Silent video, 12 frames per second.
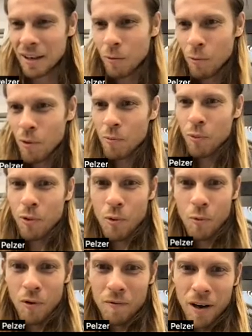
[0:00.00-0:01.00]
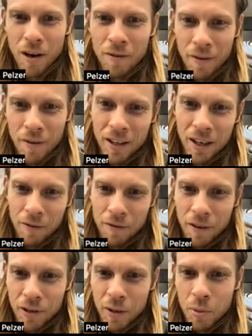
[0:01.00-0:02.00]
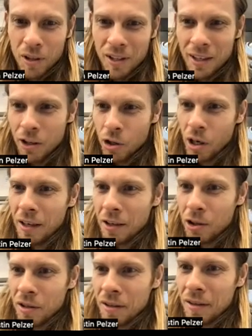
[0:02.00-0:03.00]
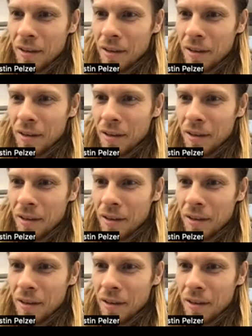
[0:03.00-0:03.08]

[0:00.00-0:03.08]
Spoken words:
like 1.155, that's like 15% change.